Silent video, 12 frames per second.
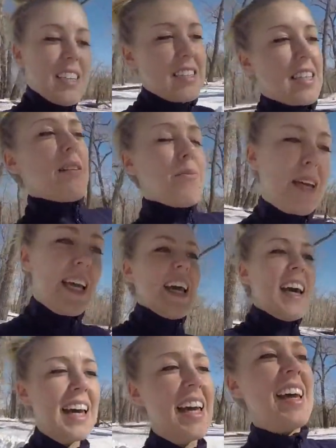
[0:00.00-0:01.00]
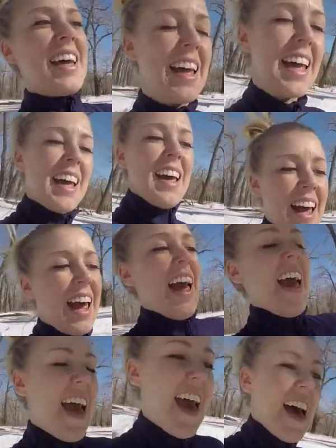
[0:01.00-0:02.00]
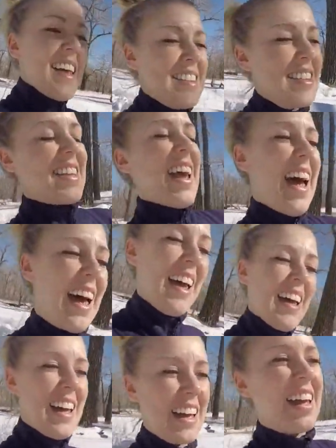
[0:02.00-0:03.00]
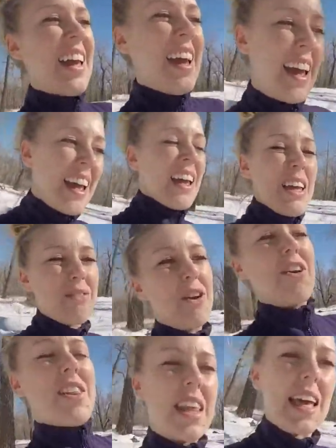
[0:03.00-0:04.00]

is going to be. And uh, if you're in the